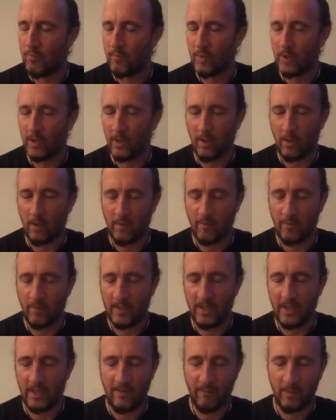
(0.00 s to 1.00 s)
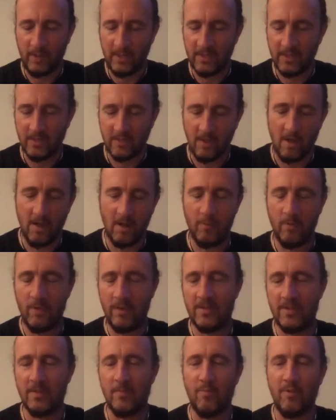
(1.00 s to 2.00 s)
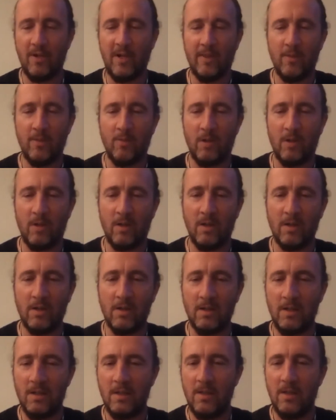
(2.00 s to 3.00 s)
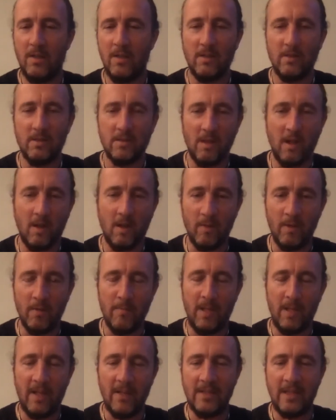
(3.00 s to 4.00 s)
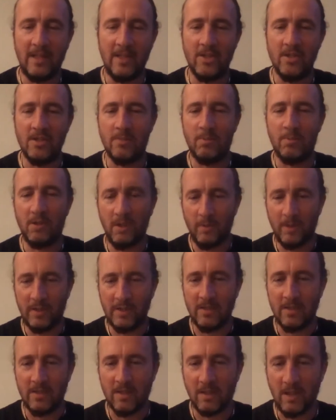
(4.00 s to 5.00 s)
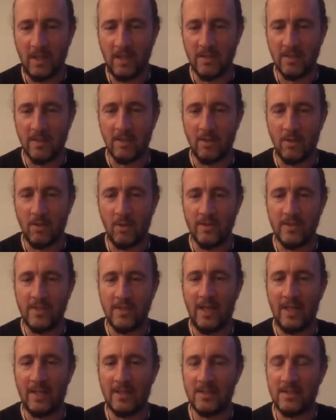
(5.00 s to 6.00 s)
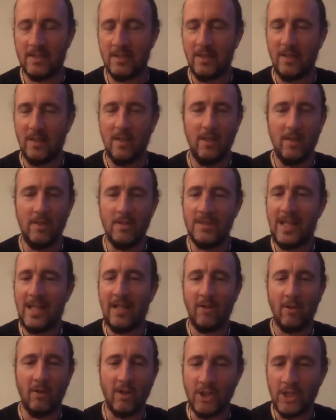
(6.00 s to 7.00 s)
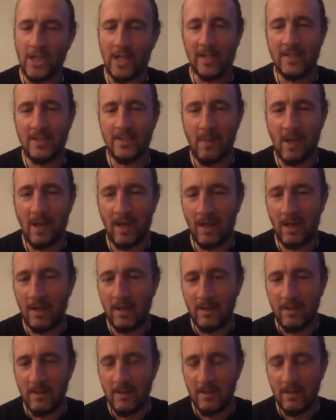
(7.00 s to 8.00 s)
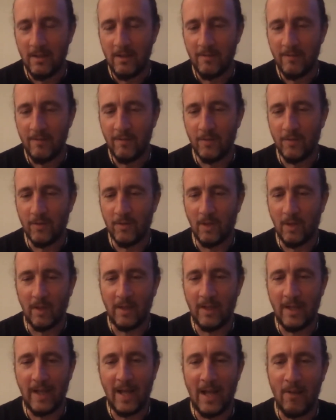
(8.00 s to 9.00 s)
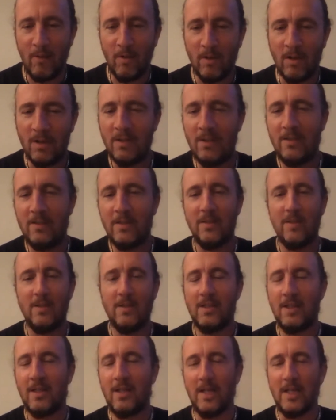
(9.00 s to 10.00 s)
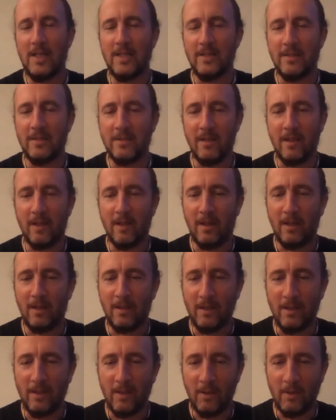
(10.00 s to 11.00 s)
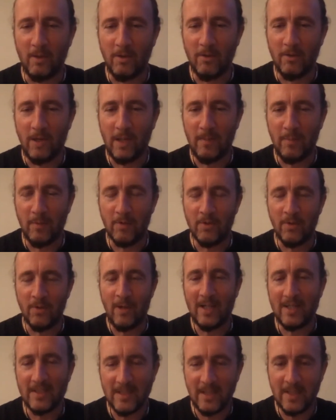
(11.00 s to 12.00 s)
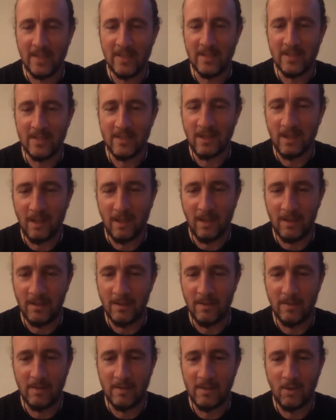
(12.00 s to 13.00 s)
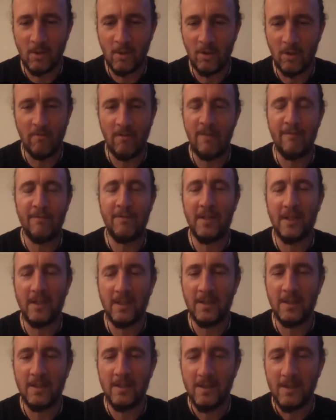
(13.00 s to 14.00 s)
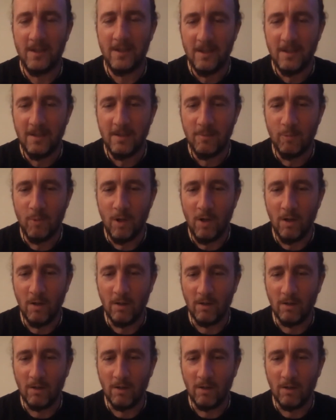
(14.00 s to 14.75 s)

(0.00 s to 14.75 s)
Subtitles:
If we start with some breath work, start with a meditation to put you into the context. You stand on the Shakti mat for like an hour, and you're able to access this holographic world